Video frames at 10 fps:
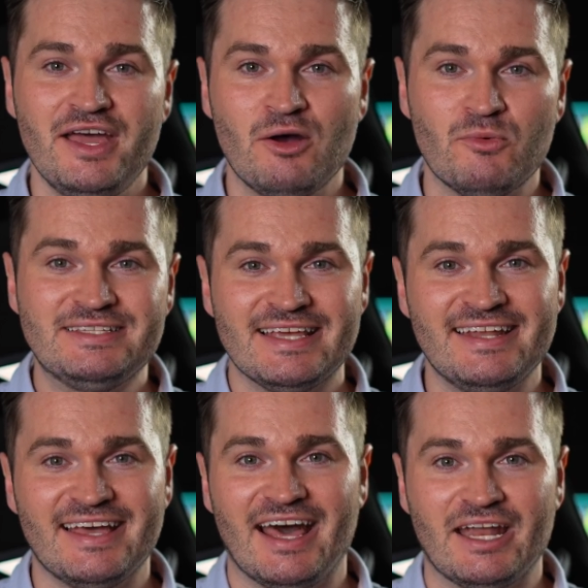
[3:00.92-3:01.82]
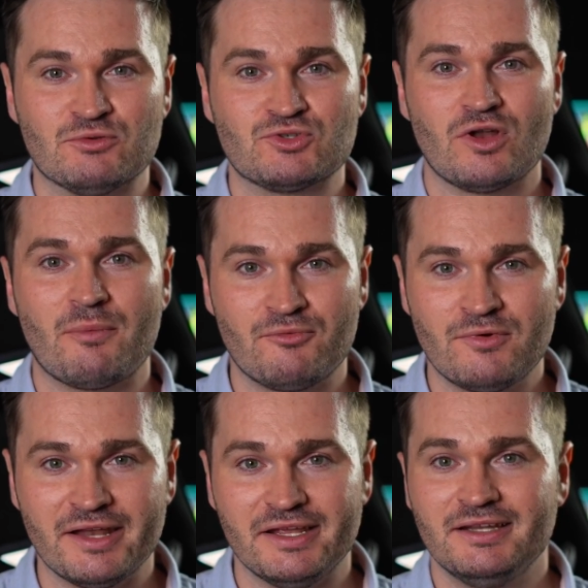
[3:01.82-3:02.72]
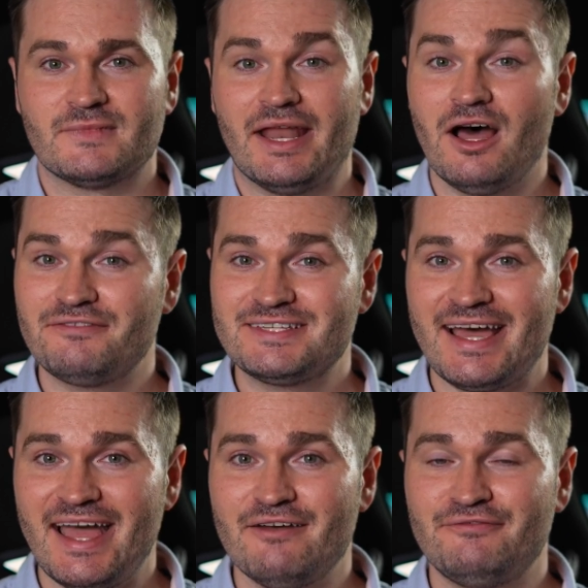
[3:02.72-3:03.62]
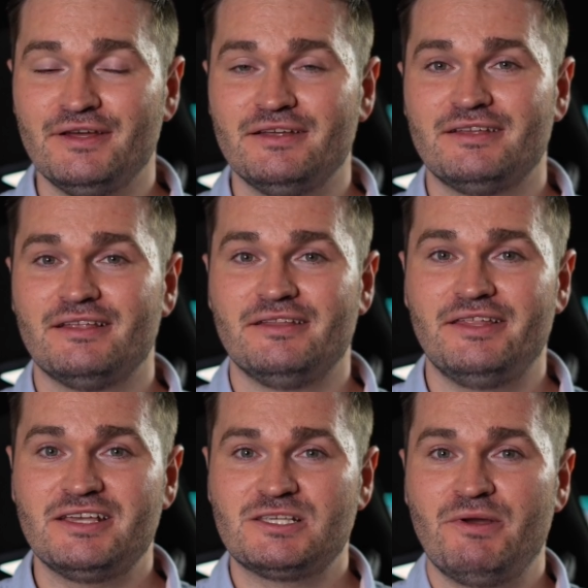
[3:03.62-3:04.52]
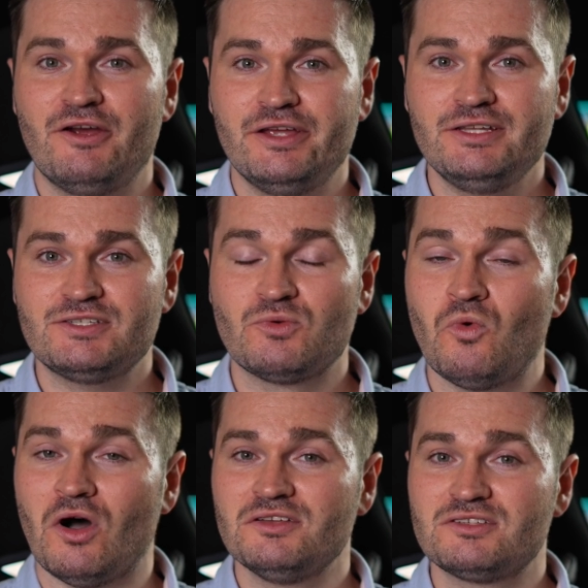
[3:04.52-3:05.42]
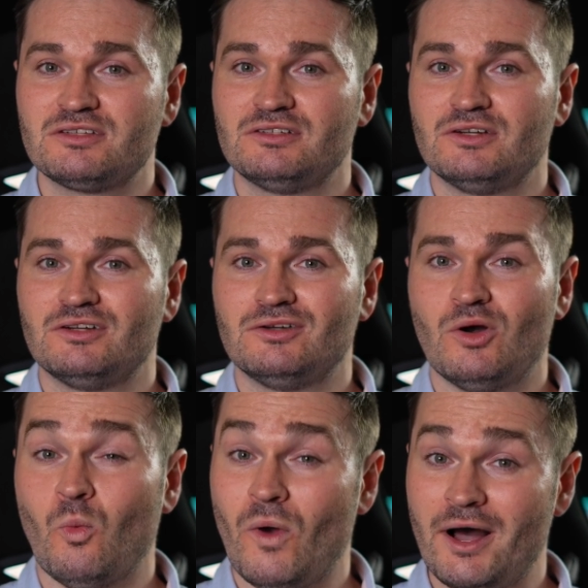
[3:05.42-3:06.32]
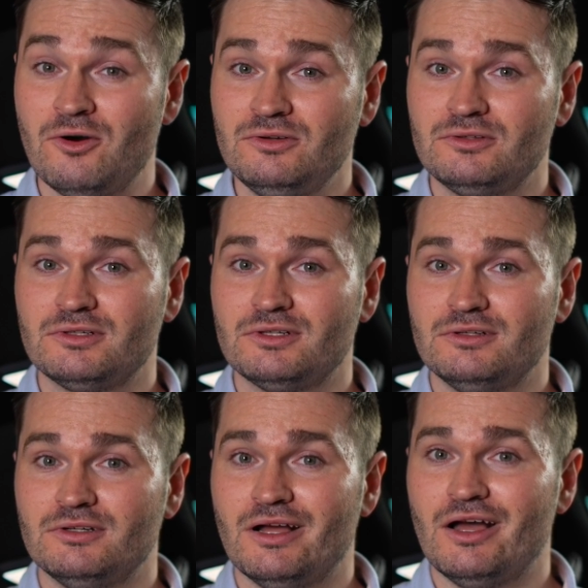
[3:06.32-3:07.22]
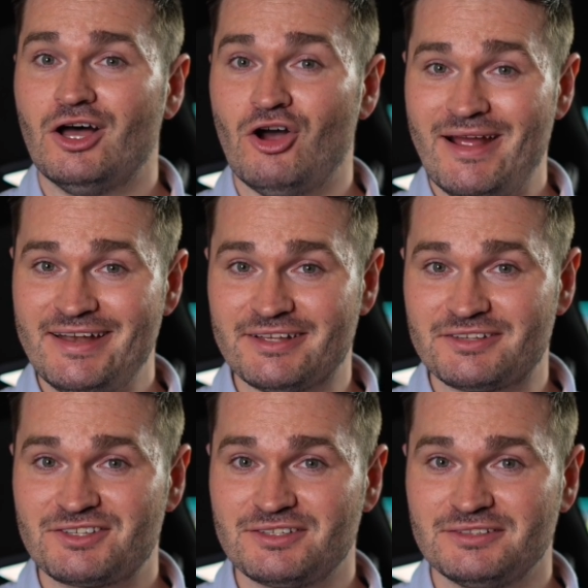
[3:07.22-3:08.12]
there, we did it, and it was all up and running. And after that effort, the experience was, well, horrendous.